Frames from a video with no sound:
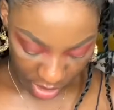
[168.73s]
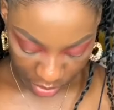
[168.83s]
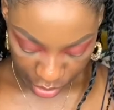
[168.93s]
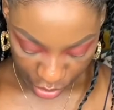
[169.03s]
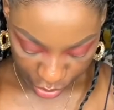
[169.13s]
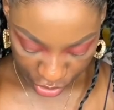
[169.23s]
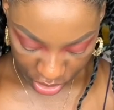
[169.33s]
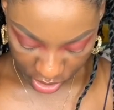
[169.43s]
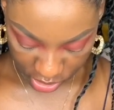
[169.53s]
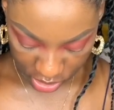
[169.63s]
maybe we put
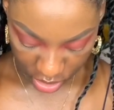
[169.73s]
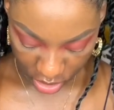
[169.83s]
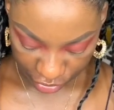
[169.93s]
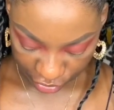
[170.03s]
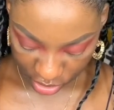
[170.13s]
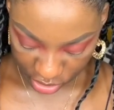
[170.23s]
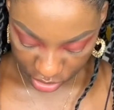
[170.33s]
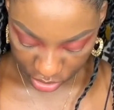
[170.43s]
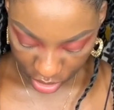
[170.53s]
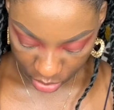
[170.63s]
Night Sky right
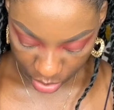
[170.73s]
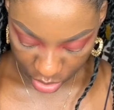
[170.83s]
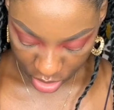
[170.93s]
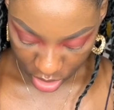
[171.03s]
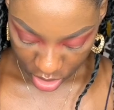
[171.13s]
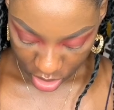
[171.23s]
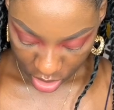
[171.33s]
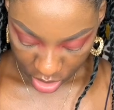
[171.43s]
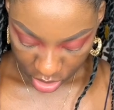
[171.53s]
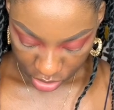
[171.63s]
on top.
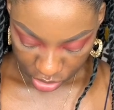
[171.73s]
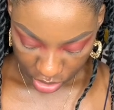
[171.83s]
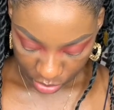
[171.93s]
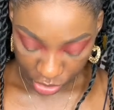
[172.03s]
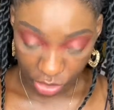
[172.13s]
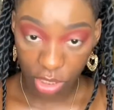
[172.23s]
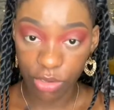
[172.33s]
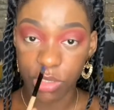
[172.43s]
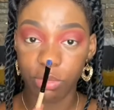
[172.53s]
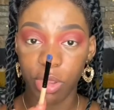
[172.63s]
So I'm just going to
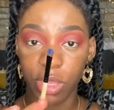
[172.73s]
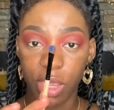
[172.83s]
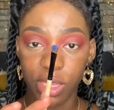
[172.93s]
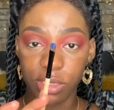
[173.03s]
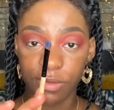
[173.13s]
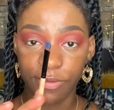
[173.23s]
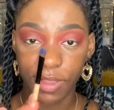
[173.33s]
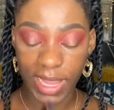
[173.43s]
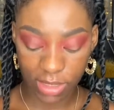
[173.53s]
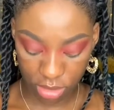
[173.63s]
use my nice
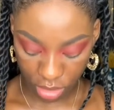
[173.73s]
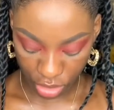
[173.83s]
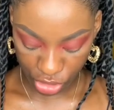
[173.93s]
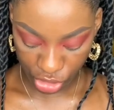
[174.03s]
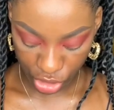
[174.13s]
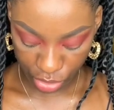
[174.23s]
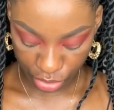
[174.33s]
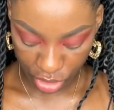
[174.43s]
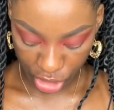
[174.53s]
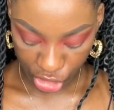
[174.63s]
flat eyeshadow
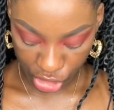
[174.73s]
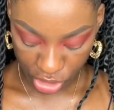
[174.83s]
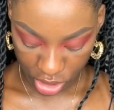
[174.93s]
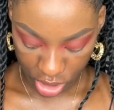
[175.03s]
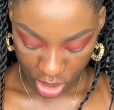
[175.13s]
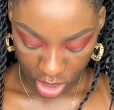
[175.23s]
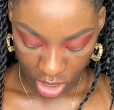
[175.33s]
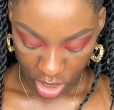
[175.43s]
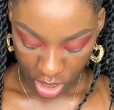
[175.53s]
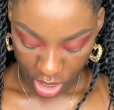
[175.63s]
brush
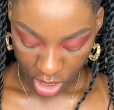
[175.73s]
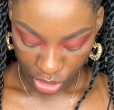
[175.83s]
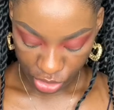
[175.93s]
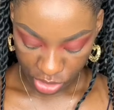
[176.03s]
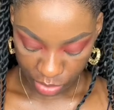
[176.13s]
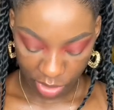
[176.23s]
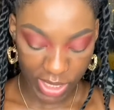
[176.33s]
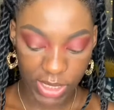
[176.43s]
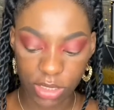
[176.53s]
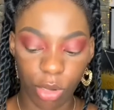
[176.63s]
and just
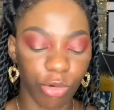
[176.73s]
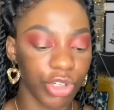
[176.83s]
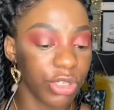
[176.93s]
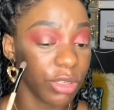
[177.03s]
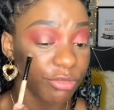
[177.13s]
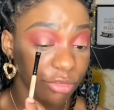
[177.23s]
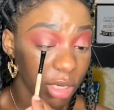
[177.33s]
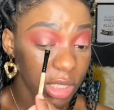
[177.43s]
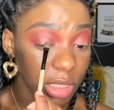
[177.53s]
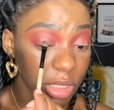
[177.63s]
place Ocean
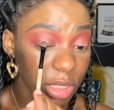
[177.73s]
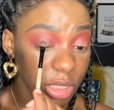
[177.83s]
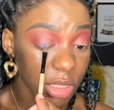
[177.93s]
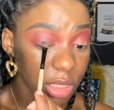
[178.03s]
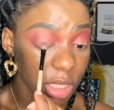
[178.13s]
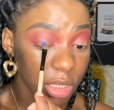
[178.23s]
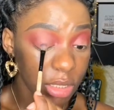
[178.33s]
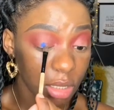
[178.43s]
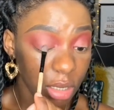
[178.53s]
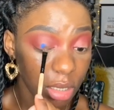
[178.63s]
right in the
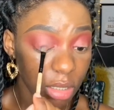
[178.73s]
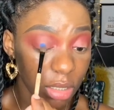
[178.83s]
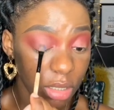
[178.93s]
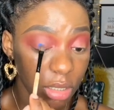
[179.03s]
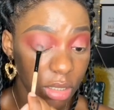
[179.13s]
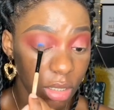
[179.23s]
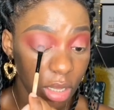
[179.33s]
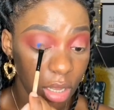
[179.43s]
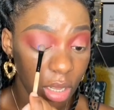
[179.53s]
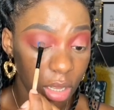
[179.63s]
center.
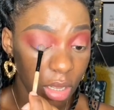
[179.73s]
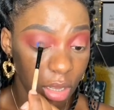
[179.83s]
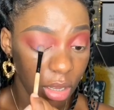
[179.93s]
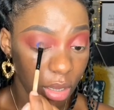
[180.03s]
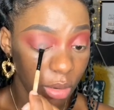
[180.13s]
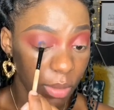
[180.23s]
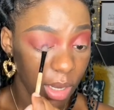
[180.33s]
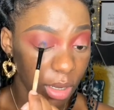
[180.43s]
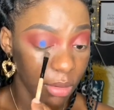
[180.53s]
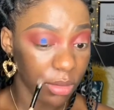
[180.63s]
Oh
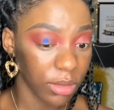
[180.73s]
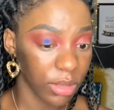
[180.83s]
wow,